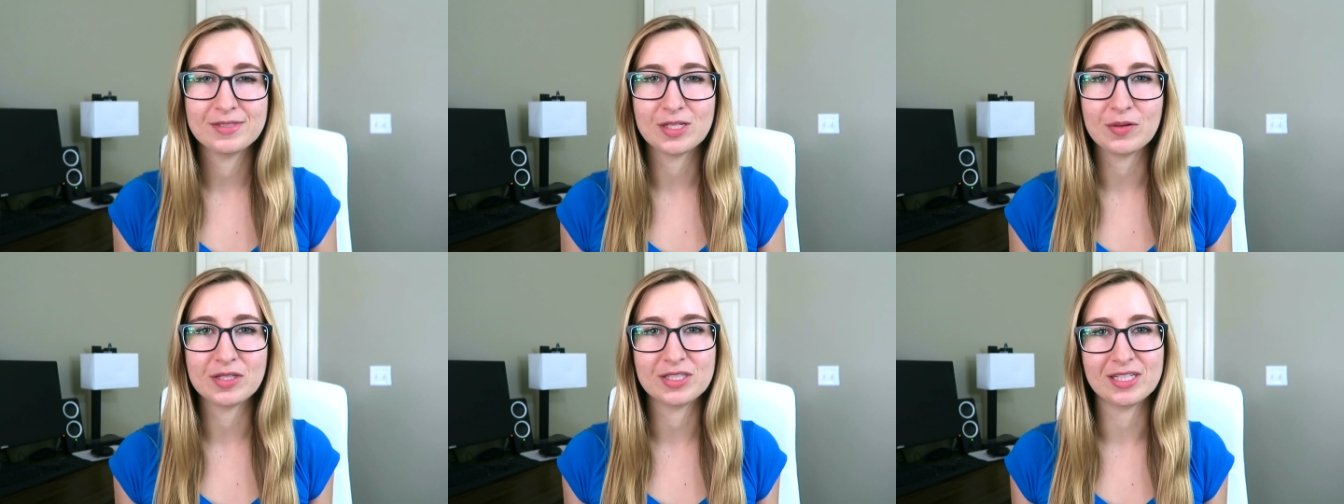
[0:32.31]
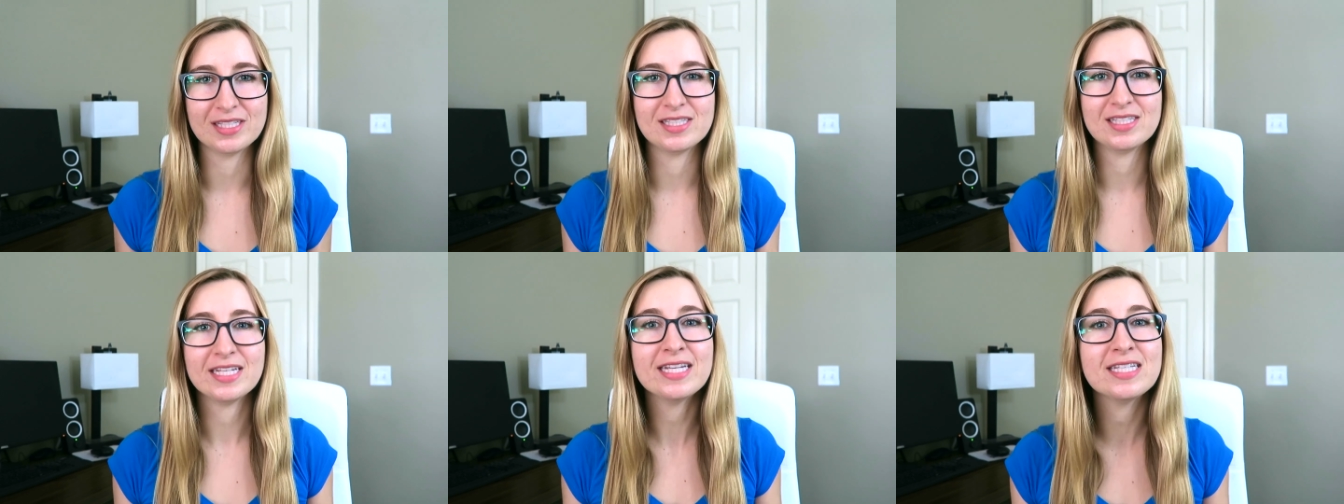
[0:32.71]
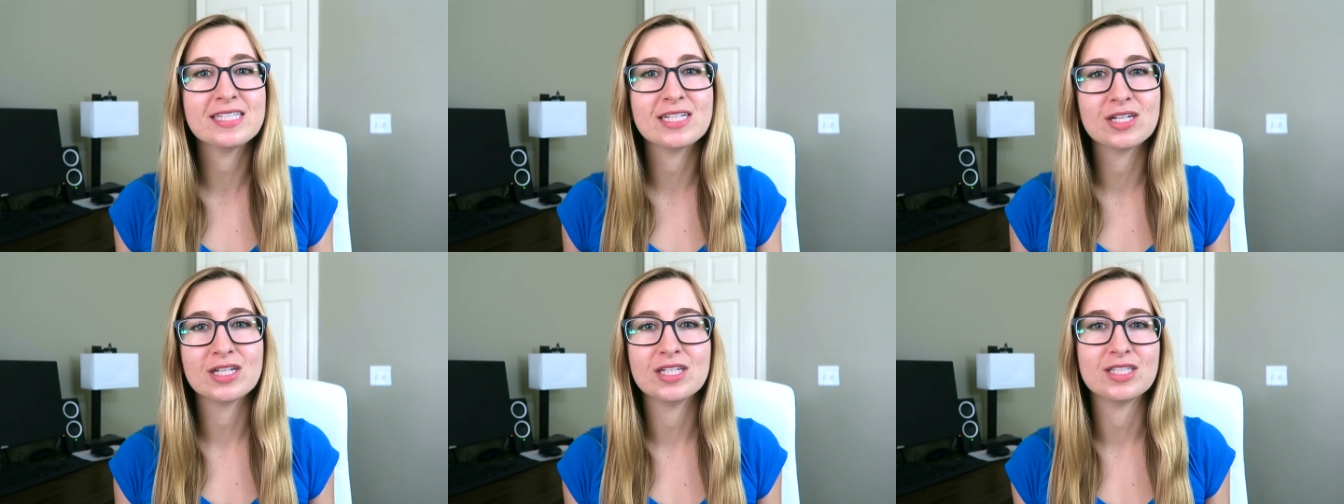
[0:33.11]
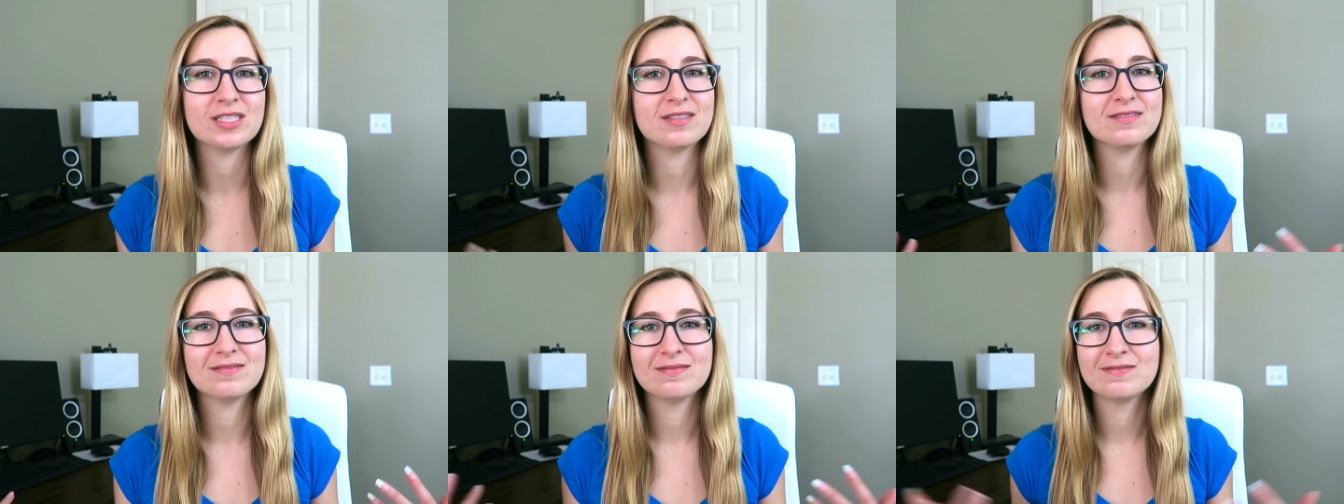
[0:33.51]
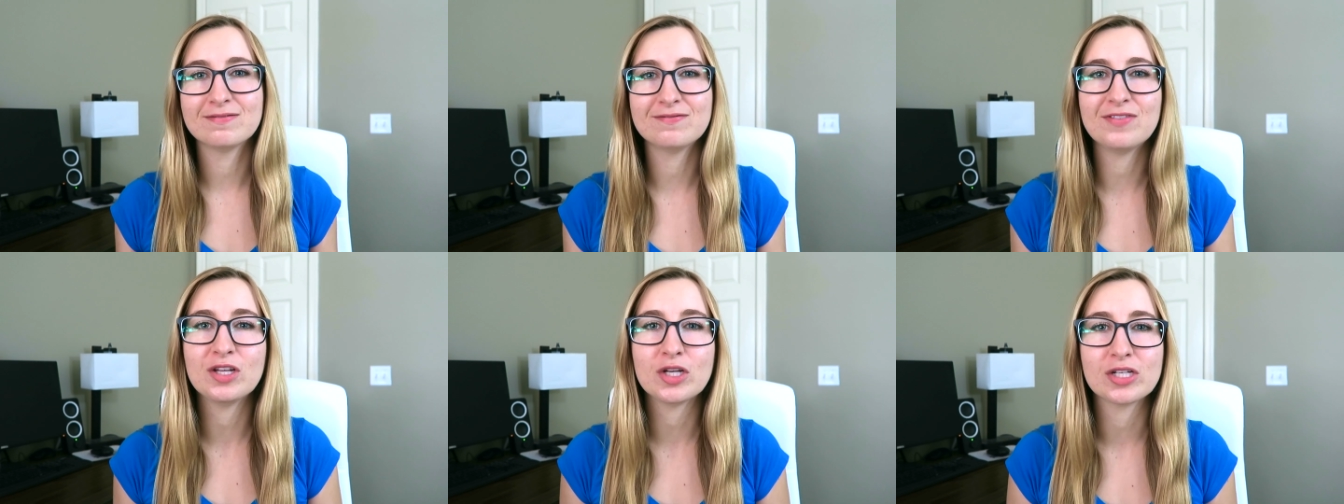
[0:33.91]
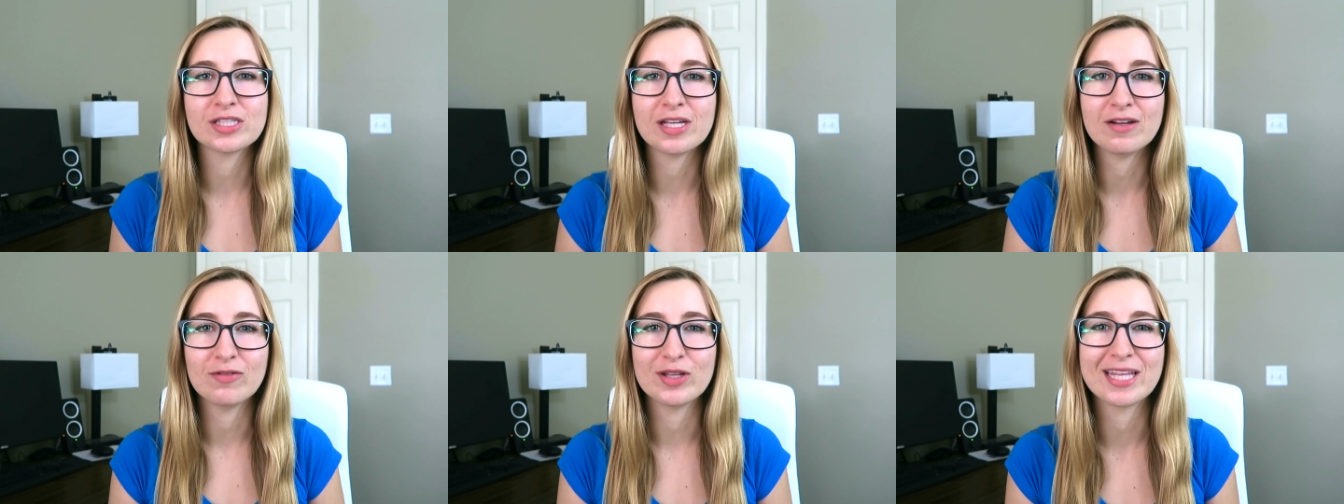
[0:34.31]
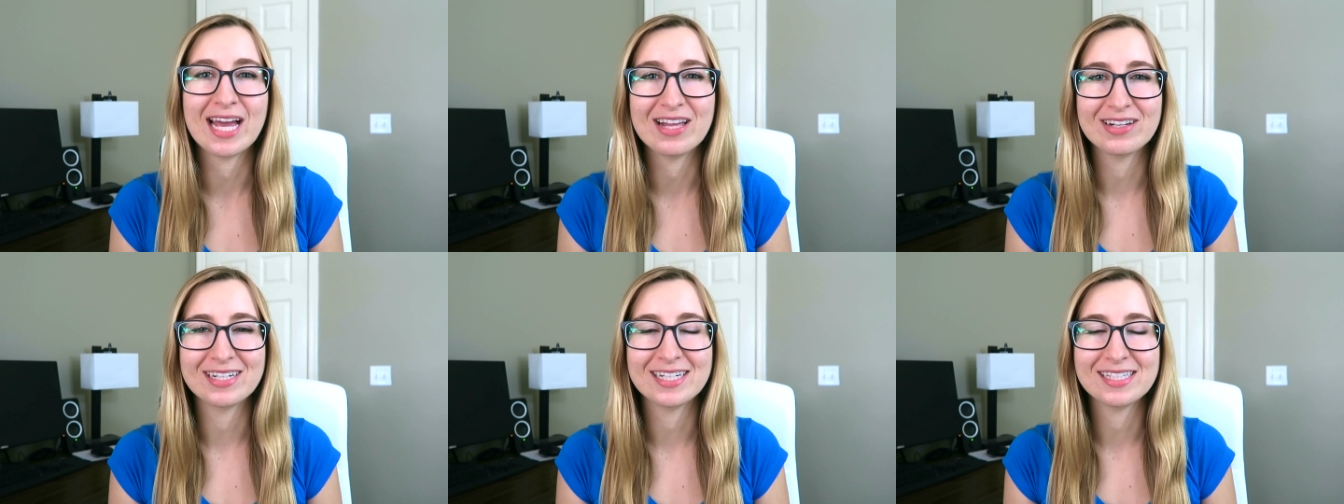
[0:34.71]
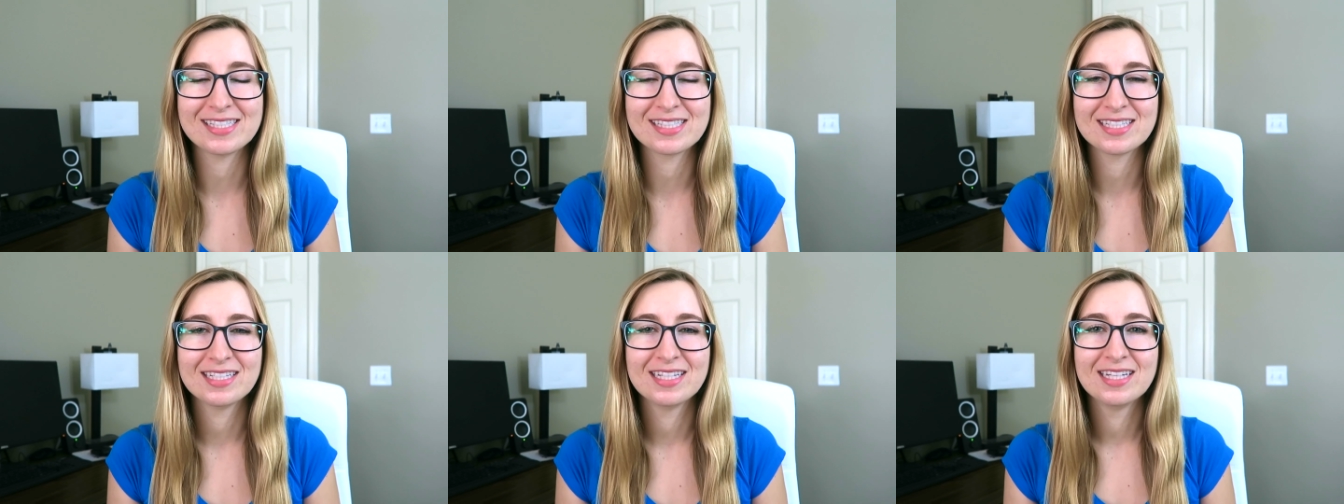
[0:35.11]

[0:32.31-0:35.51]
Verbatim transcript: So it's just easier to just fill yourself with calories